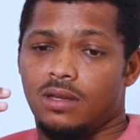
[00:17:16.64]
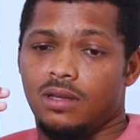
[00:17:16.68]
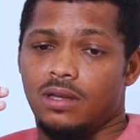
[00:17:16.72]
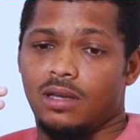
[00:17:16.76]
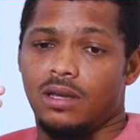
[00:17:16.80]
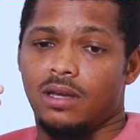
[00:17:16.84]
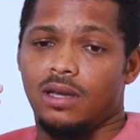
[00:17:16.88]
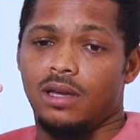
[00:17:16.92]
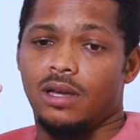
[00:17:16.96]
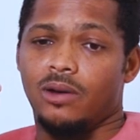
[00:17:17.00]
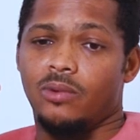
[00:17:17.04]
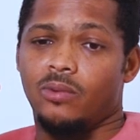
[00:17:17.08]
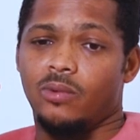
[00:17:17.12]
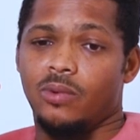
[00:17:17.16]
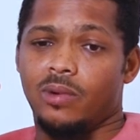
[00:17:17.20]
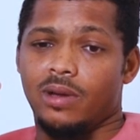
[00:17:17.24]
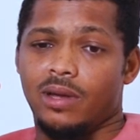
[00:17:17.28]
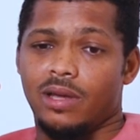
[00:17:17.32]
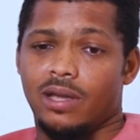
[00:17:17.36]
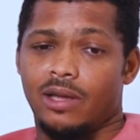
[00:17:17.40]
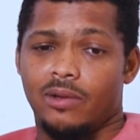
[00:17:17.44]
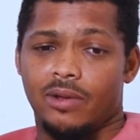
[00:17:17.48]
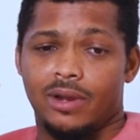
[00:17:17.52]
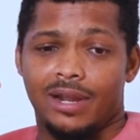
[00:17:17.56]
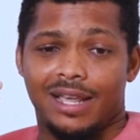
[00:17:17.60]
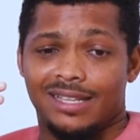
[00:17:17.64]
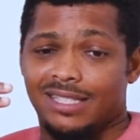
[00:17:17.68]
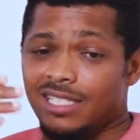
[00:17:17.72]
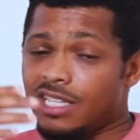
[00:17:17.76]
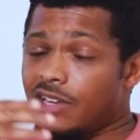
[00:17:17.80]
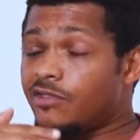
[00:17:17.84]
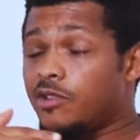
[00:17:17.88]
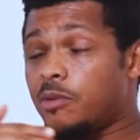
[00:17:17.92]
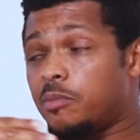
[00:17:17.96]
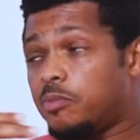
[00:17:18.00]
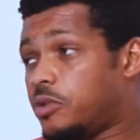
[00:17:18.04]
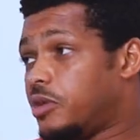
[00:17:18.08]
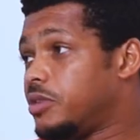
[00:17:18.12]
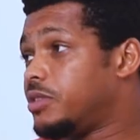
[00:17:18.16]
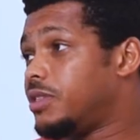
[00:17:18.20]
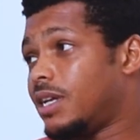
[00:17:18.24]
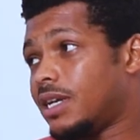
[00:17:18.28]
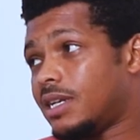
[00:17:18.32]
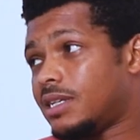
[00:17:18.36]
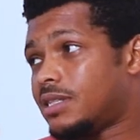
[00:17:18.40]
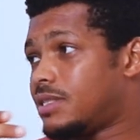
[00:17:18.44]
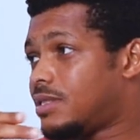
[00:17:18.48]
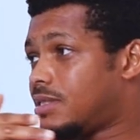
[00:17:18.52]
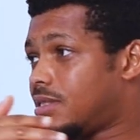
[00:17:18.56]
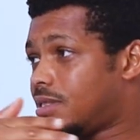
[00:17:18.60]
uh, and there are several
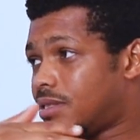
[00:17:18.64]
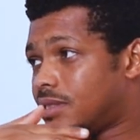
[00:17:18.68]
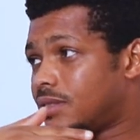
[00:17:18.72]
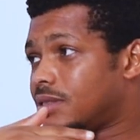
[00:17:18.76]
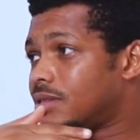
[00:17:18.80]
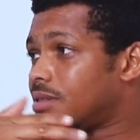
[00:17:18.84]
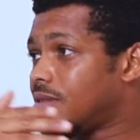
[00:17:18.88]
projects